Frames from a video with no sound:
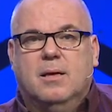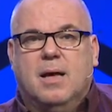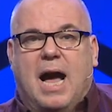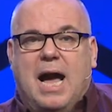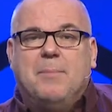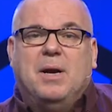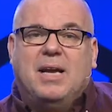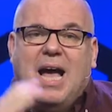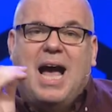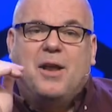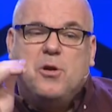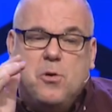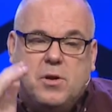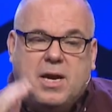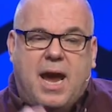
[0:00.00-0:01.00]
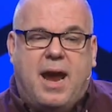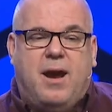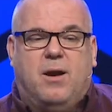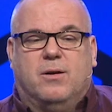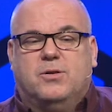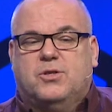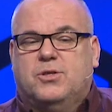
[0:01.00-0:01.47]
I'm a God who
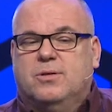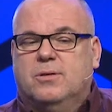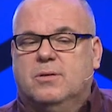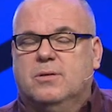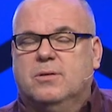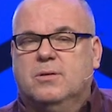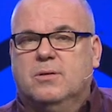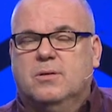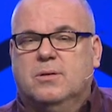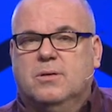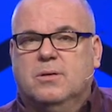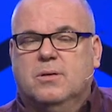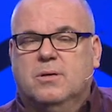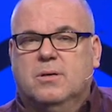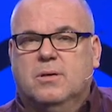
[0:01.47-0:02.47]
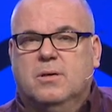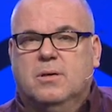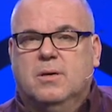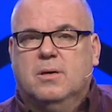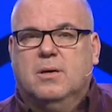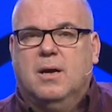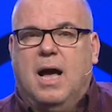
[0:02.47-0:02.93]
cares.
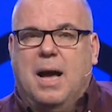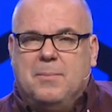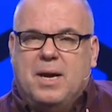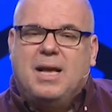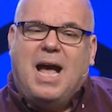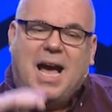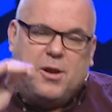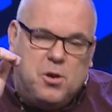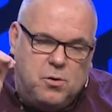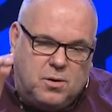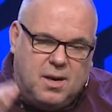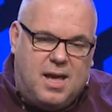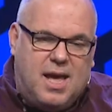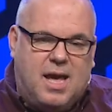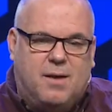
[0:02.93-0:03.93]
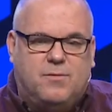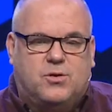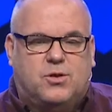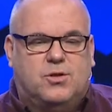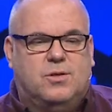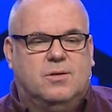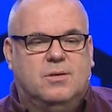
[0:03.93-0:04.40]
I'm a God who
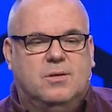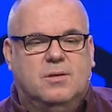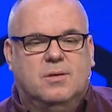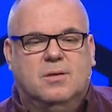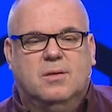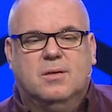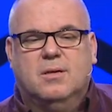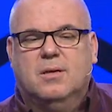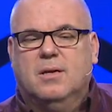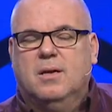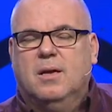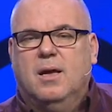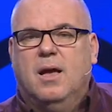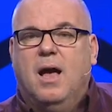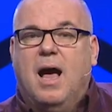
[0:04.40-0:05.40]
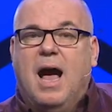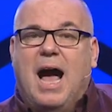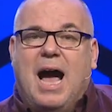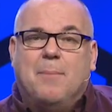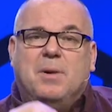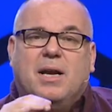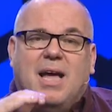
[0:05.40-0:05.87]
loves.
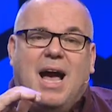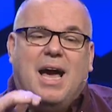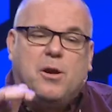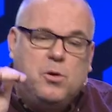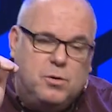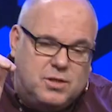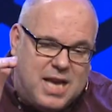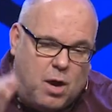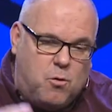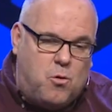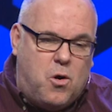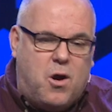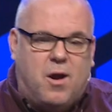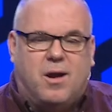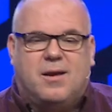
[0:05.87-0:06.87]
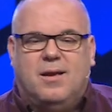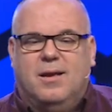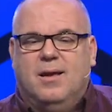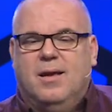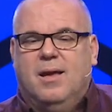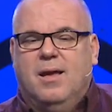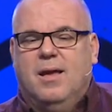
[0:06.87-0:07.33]
I'm a God who's at work.
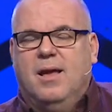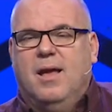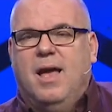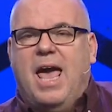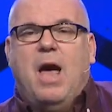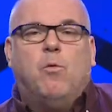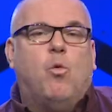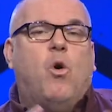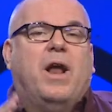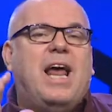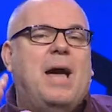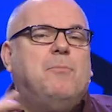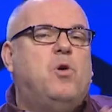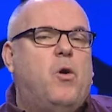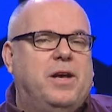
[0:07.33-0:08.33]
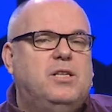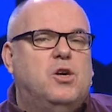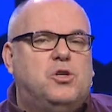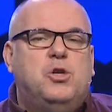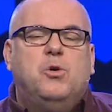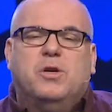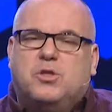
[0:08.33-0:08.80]
And what I'm going to
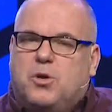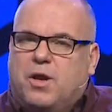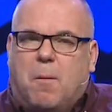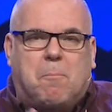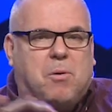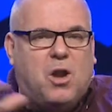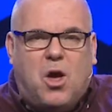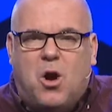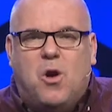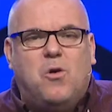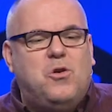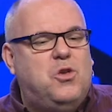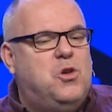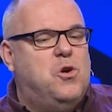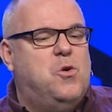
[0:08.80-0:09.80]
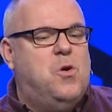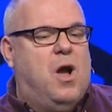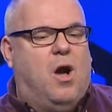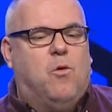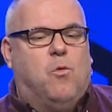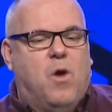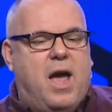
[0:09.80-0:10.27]
do is going to blow you
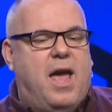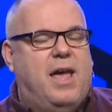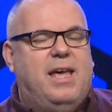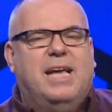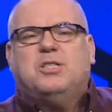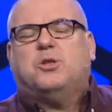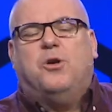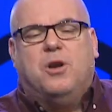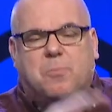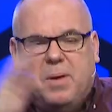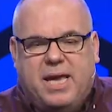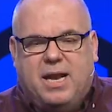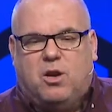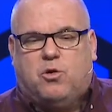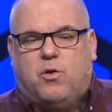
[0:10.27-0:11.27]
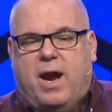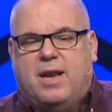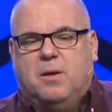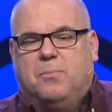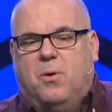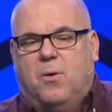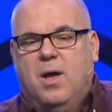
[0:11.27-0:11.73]
away. It's going to be
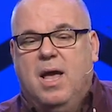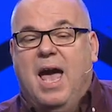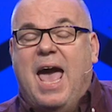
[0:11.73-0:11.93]
incredible.